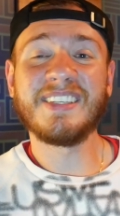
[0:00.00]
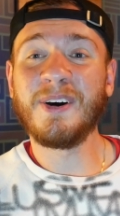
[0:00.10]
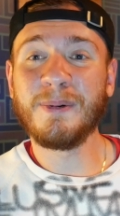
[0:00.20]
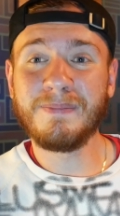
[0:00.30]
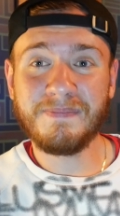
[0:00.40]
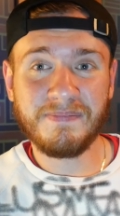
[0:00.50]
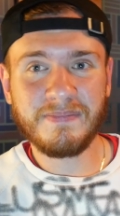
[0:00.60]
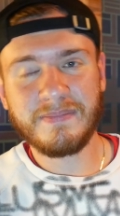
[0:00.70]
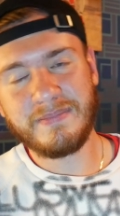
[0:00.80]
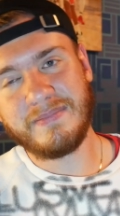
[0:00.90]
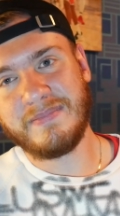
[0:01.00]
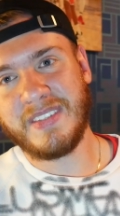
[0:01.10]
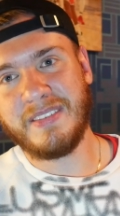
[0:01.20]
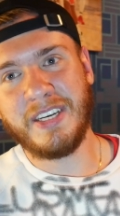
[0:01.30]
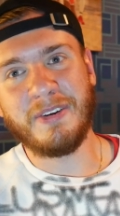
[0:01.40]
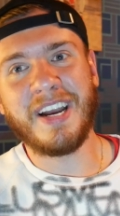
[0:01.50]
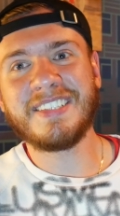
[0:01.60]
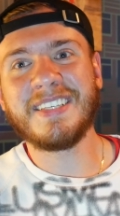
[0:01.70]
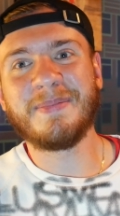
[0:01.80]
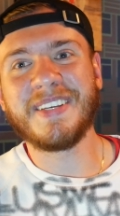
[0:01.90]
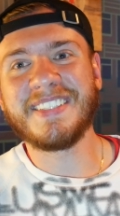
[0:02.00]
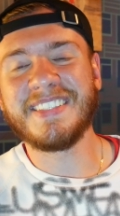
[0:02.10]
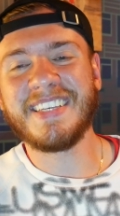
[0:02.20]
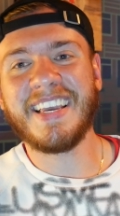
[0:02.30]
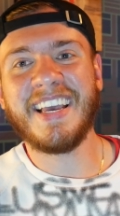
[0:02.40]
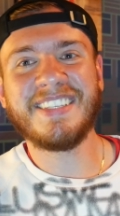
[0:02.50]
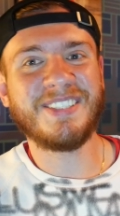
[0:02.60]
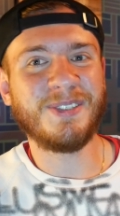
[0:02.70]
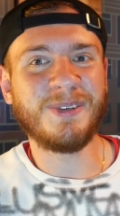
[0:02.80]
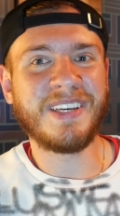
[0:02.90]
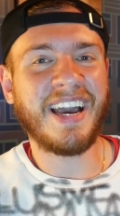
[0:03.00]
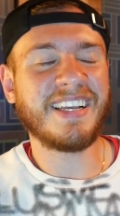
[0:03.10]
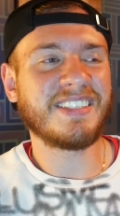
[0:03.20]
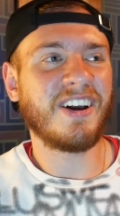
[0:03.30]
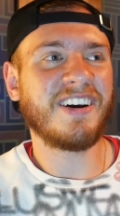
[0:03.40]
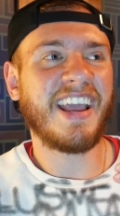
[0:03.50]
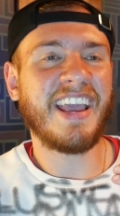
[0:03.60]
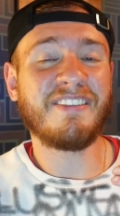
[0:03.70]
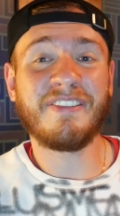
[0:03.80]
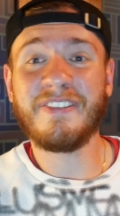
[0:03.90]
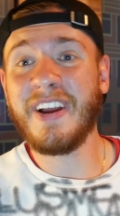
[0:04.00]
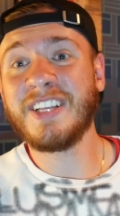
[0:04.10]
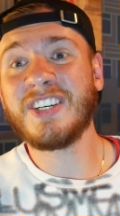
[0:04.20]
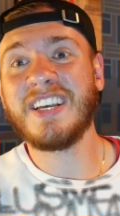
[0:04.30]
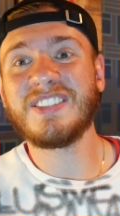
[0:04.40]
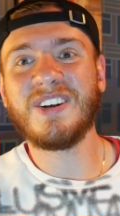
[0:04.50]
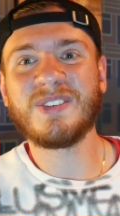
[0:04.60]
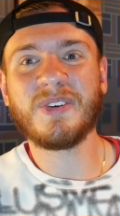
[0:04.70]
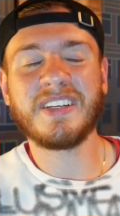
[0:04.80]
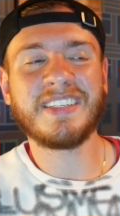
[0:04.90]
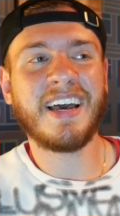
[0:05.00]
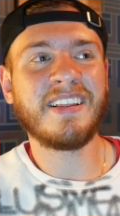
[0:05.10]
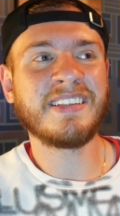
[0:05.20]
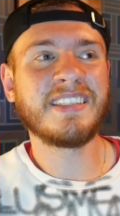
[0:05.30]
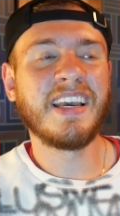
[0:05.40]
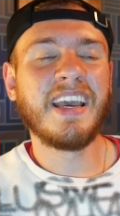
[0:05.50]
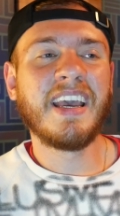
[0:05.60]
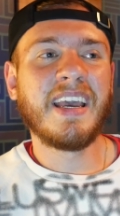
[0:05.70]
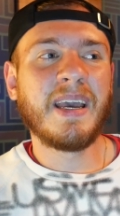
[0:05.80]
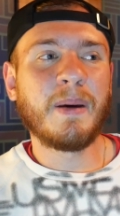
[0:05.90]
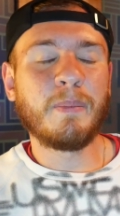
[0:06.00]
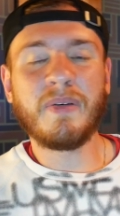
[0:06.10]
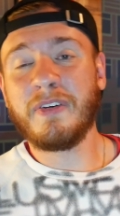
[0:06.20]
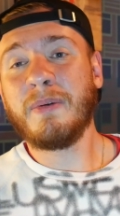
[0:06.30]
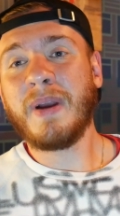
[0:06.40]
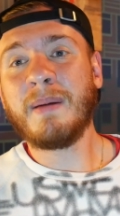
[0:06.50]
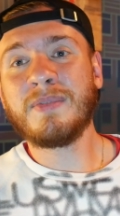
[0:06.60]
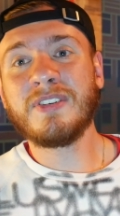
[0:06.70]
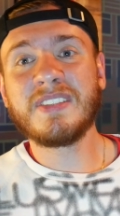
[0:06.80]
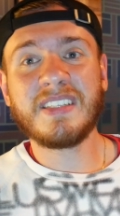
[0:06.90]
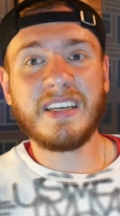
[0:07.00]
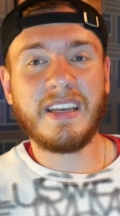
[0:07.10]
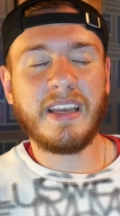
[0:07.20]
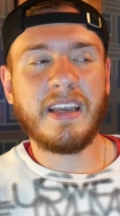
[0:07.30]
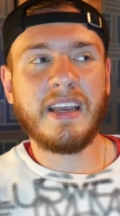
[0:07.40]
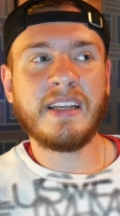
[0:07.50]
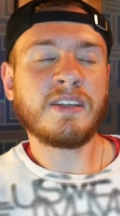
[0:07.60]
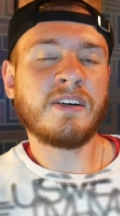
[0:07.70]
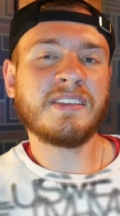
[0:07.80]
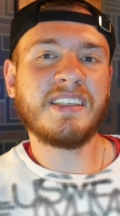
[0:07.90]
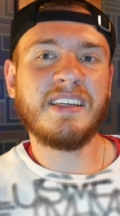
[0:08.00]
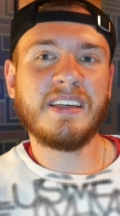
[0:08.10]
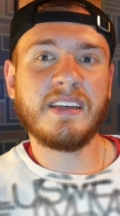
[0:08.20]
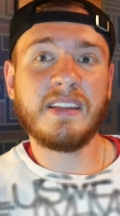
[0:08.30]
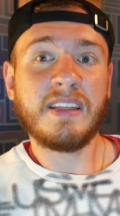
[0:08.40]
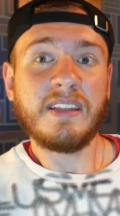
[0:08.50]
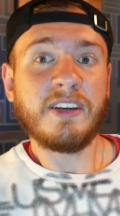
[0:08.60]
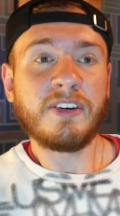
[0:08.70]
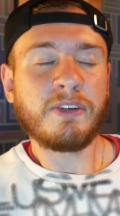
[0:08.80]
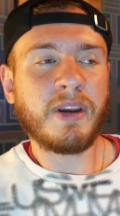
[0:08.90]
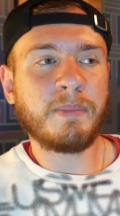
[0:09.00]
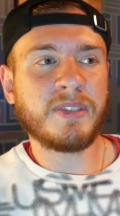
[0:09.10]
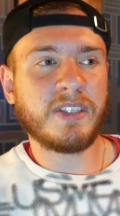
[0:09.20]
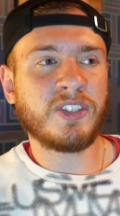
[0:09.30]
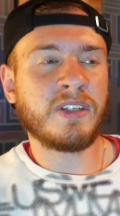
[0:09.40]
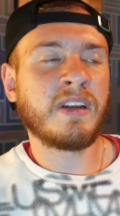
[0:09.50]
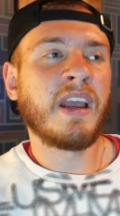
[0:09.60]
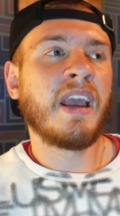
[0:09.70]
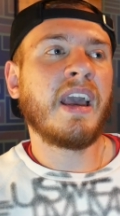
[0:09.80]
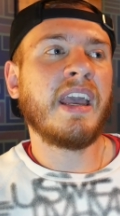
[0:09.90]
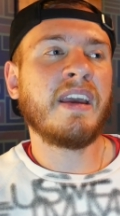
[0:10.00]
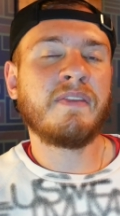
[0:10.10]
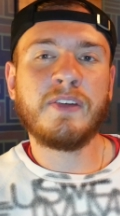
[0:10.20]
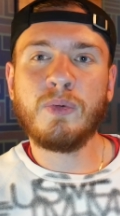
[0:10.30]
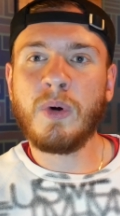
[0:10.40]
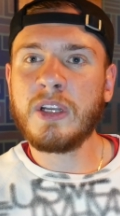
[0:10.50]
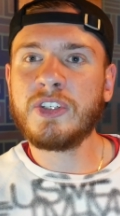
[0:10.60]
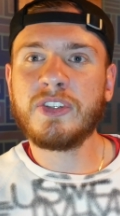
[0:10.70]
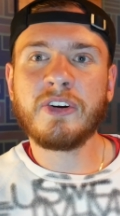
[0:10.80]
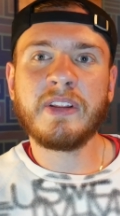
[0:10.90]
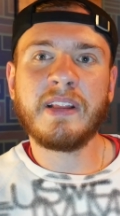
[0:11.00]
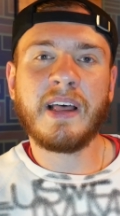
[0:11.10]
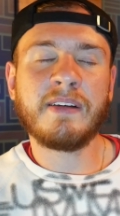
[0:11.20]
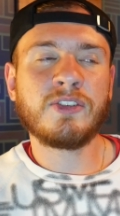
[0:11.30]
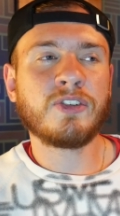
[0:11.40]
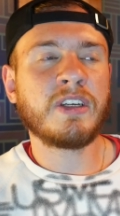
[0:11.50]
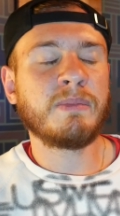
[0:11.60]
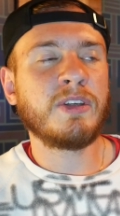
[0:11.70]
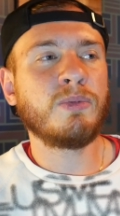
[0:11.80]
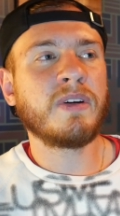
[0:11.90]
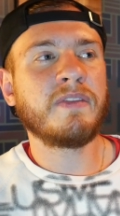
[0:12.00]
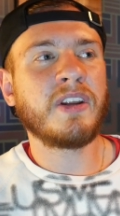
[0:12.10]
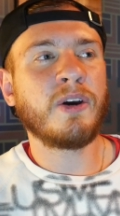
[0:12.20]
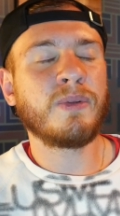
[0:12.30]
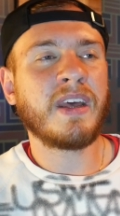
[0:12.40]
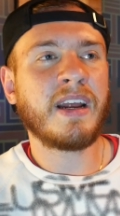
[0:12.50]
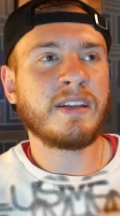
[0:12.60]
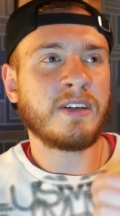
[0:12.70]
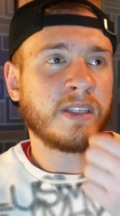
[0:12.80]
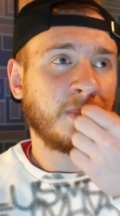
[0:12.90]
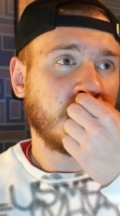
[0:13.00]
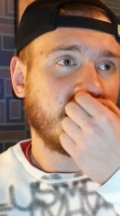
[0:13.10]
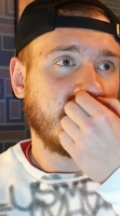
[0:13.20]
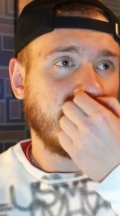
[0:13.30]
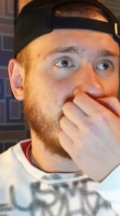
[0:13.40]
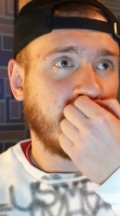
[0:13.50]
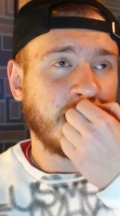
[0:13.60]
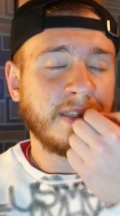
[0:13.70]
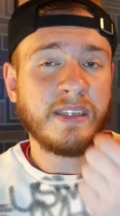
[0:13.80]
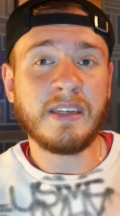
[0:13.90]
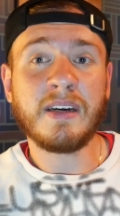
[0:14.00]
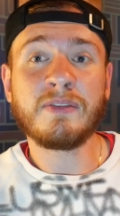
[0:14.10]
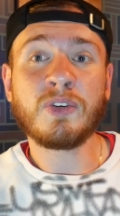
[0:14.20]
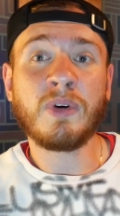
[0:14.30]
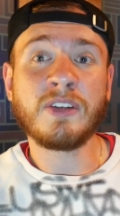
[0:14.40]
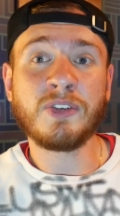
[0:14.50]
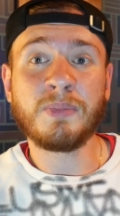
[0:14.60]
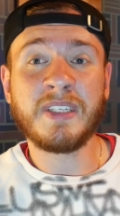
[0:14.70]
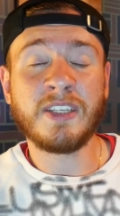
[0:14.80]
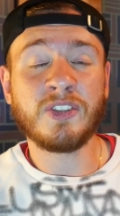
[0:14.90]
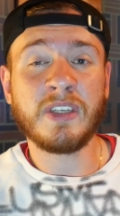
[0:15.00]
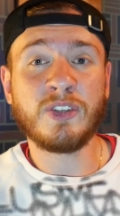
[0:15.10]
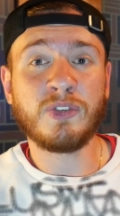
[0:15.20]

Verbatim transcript: so, congrats to the Pistons, I guess. You guys got a franchise altering talent. But for the Raptors, it's honestly they're in a great position. If you watched during the live stream, you would have known that I talked about the idea of Toronto potentially